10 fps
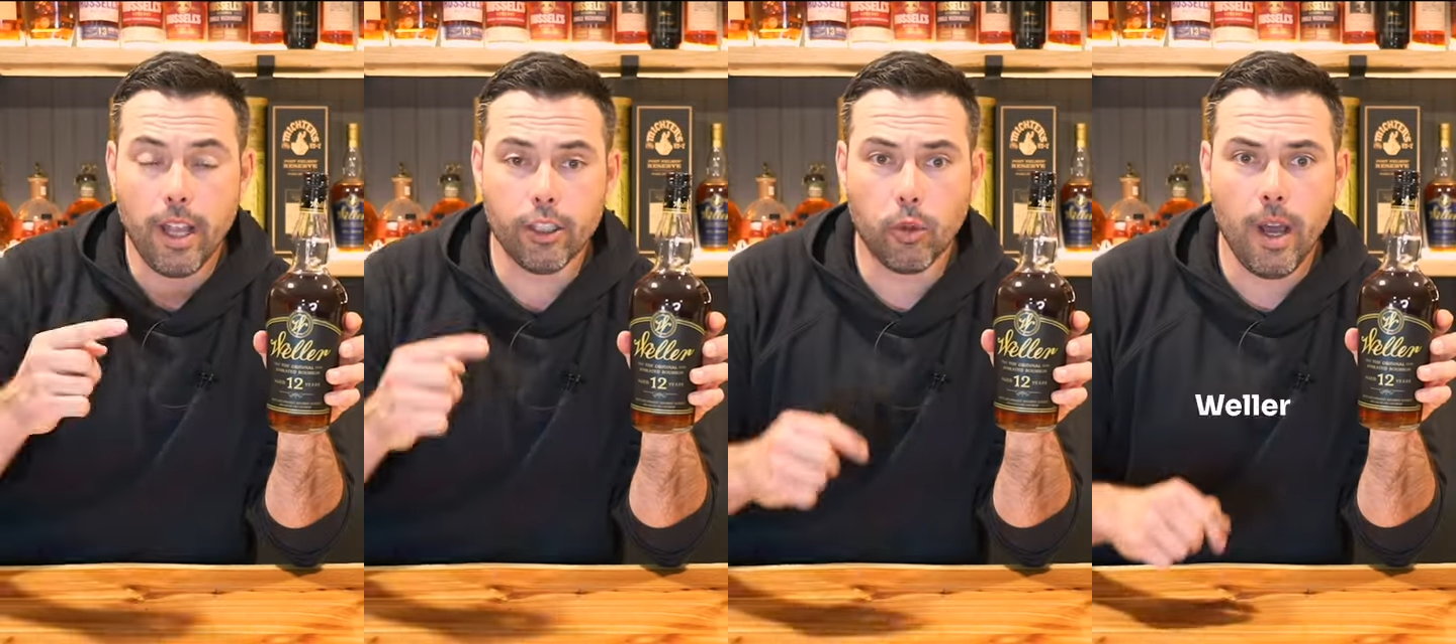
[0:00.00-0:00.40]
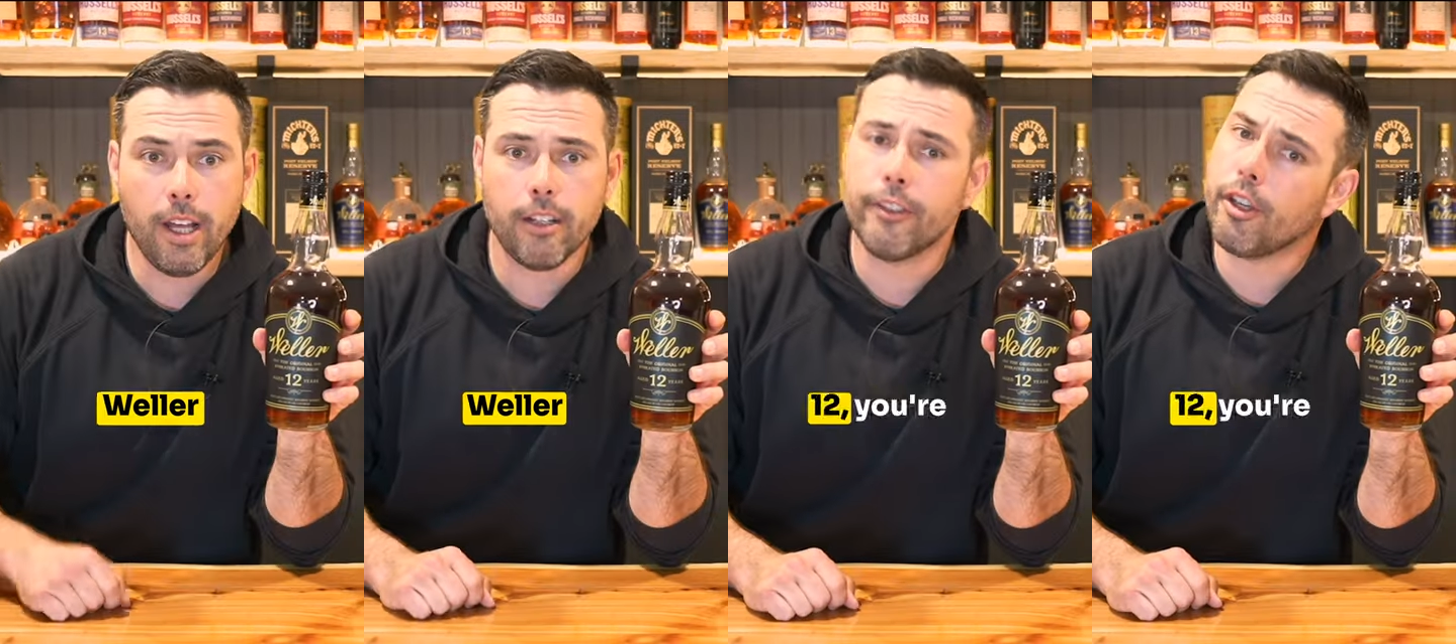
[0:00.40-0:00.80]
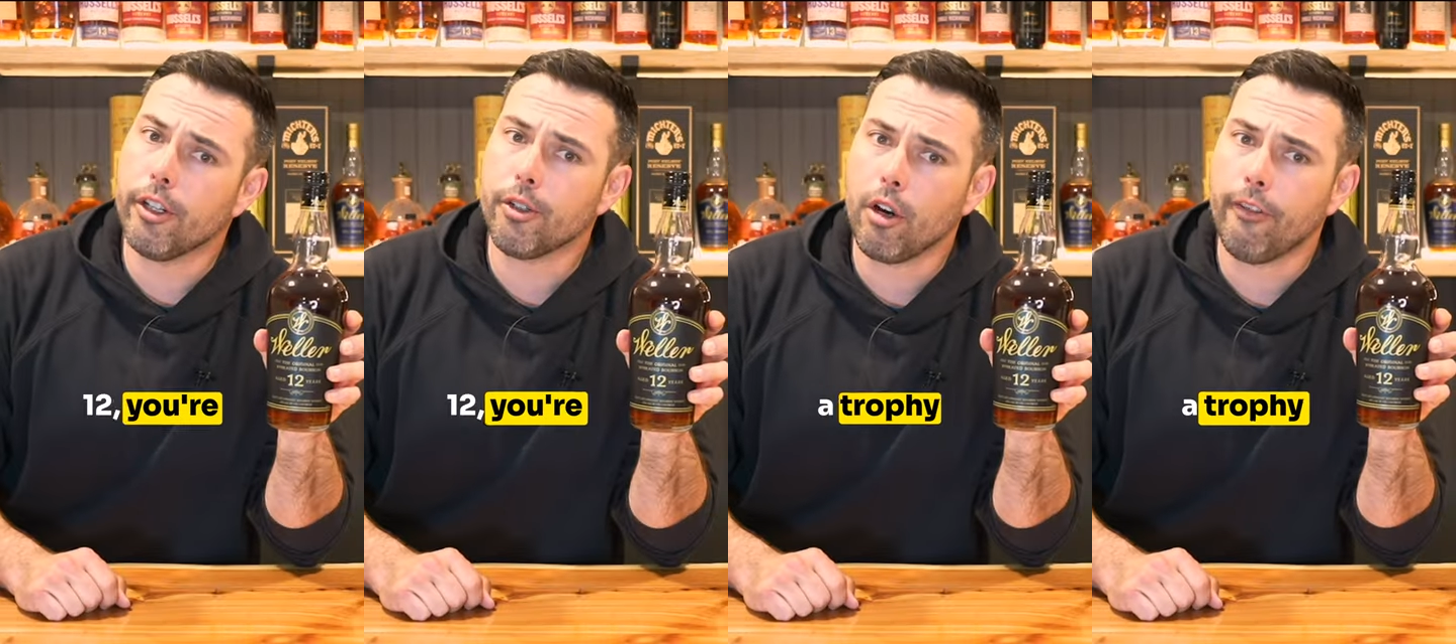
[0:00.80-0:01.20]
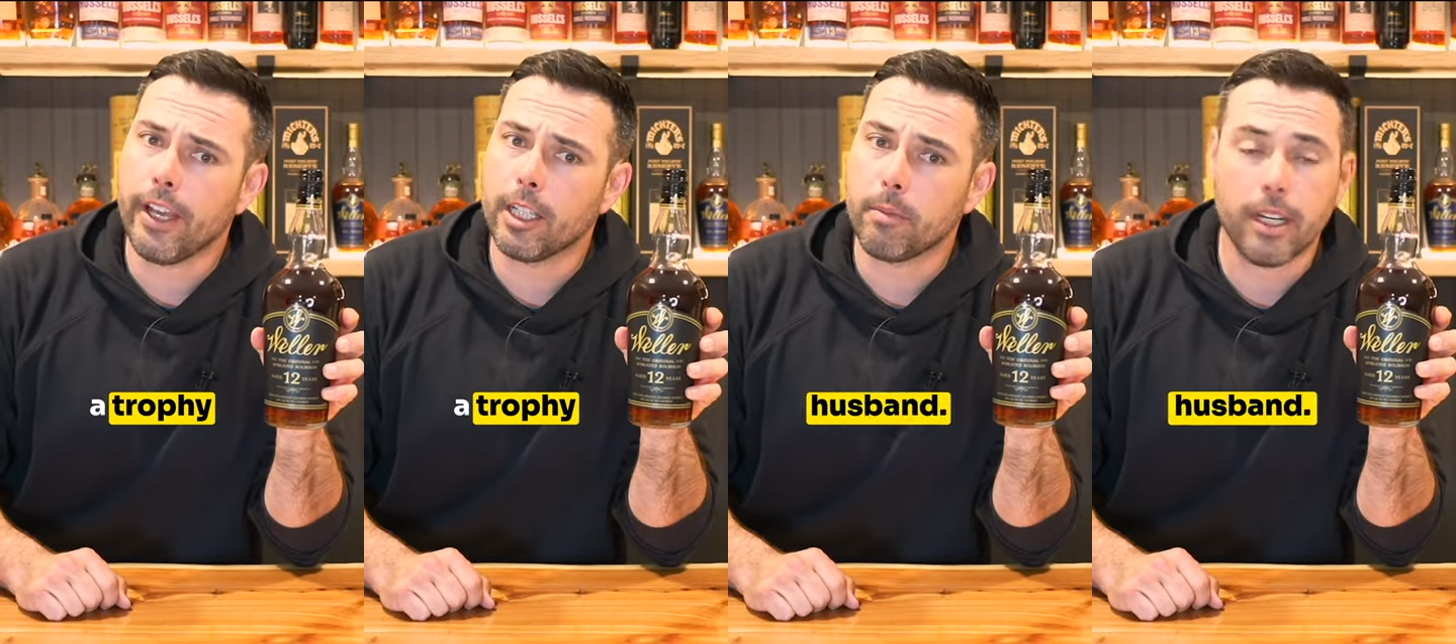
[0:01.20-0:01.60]
Weller 12, you're a trophy
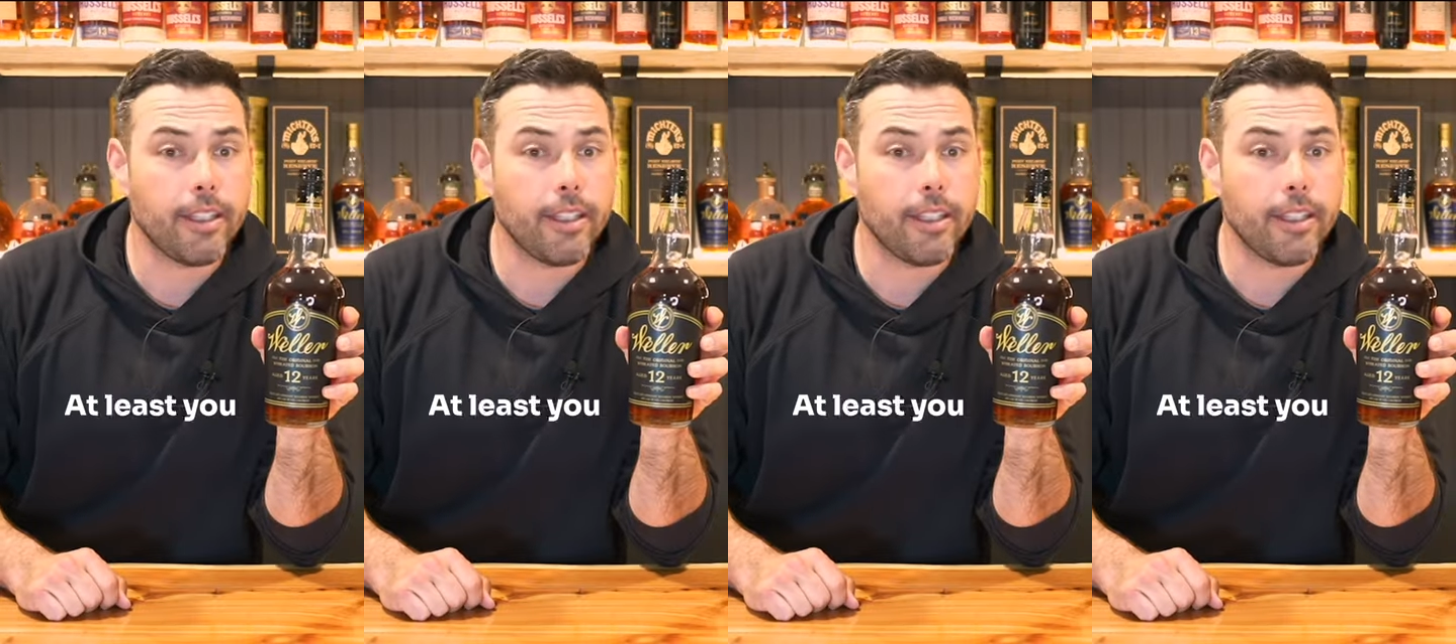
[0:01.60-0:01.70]
husband.